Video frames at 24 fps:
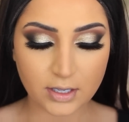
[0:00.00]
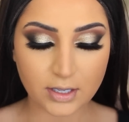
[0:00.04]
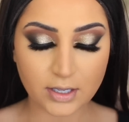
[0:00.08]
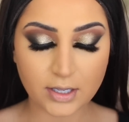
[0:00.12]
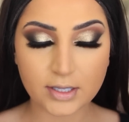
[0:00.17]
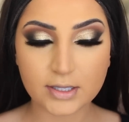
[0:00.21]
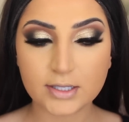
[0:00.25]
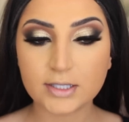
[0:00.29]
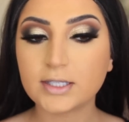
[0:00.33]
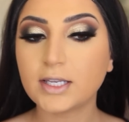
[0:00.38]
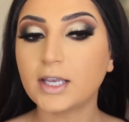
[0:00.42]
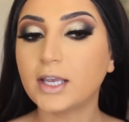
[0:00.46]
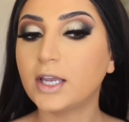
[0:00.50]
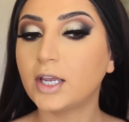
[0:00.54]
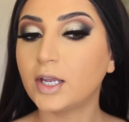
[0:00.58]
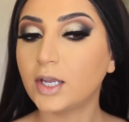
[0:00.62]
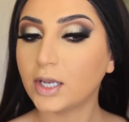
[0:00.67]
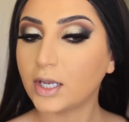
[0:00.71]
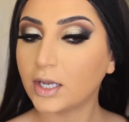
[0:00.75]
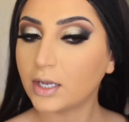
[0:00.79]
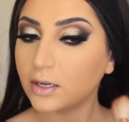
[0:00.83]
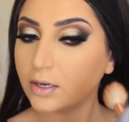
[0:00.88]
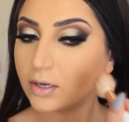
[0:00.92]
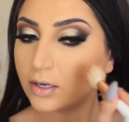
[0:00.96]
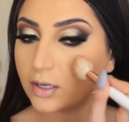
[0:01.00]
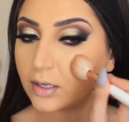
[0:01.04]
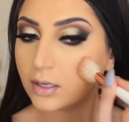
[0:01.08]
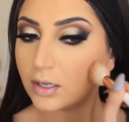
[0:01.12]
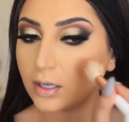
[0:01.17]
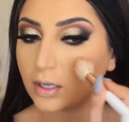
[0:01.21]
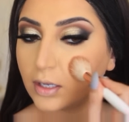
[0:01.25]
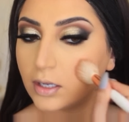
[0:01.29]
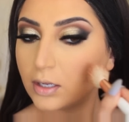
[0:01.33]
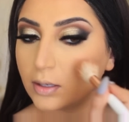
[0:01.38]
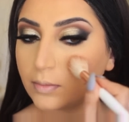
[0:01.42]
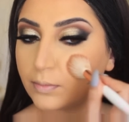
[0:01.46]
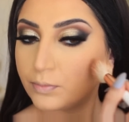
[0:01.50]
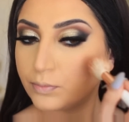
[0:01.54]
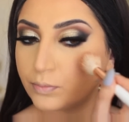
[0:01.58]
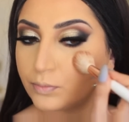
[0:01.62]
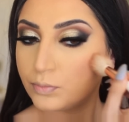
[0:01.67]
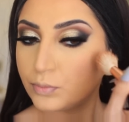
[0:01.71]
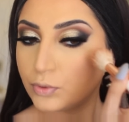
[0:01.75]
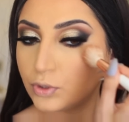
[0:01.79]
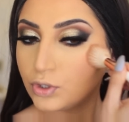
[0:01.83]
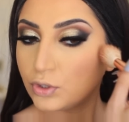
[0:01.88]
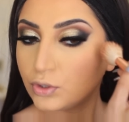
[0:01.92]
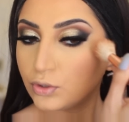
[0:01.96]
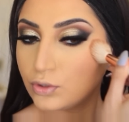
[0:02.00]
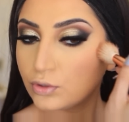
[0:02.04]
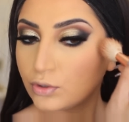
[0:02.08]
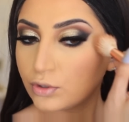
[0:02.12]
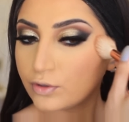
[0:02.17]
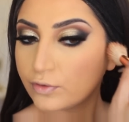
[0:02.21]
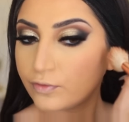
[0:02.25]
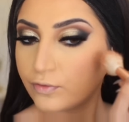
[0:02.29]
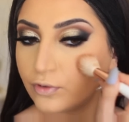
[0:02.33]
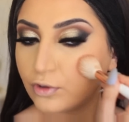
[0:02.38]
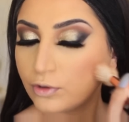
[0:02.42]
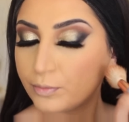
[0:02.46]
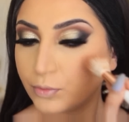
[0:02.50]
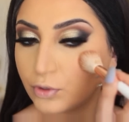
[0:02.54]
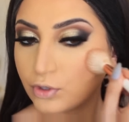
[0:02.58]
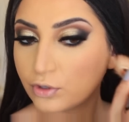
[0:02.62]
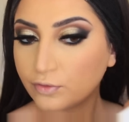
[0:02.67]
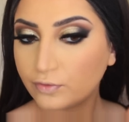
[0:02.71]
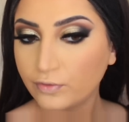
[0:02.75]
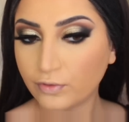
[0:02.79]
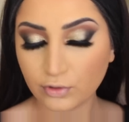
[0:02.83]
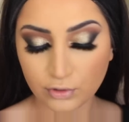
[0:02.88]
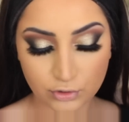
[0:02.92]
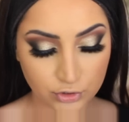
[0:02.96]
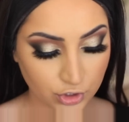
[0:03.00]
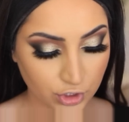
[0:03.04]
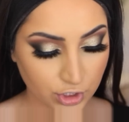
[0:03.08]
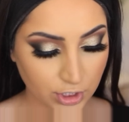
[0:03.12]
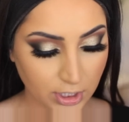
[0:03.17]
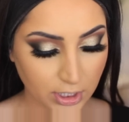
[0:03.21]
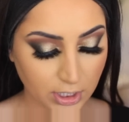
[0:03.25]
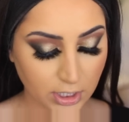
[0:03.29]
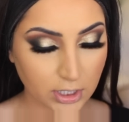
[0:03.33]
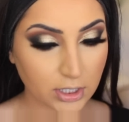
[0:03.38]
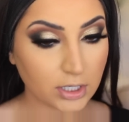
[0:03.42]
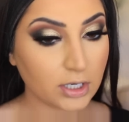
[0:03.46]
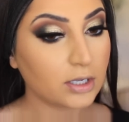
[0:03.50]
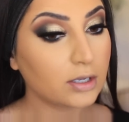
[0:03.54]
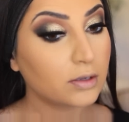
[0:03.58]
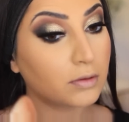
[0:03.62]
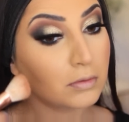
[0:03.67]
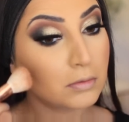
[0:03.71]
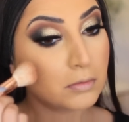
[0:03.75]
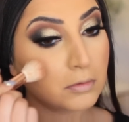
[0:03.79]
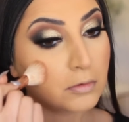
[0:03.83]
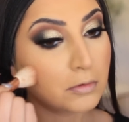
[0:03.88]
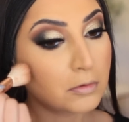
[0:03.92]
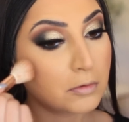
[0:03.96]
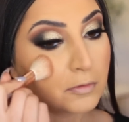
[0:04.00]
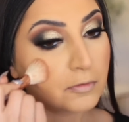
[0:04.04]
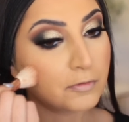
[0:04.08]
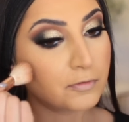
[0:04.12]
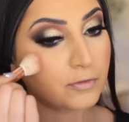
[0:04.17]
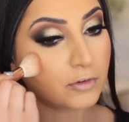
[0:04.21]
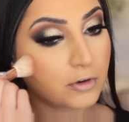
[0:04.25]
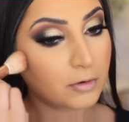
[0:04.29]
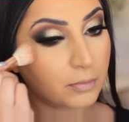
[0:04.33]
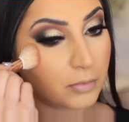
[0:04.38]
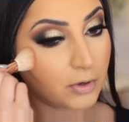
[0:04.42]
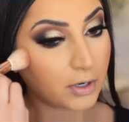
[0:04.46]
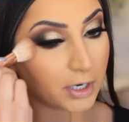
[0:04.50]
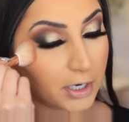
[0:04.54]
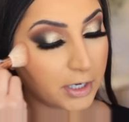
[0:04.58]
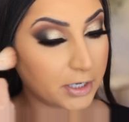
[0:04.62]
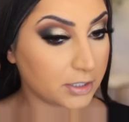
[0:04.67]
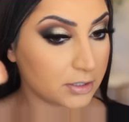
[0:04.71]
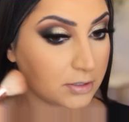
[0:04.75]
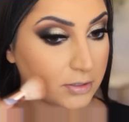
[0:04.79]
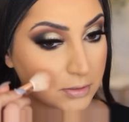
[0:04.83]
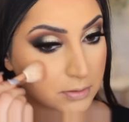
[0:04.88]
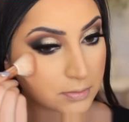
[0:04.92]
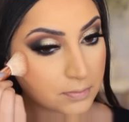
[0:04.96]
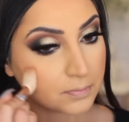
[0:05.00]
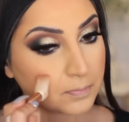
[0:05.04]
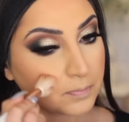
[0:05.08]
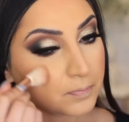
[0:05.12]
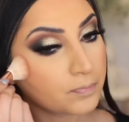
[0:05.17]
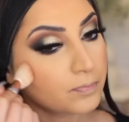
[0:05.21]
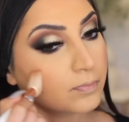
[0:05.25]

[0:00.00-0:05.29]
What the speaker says: It's a beautiful, beautiful shade for brides.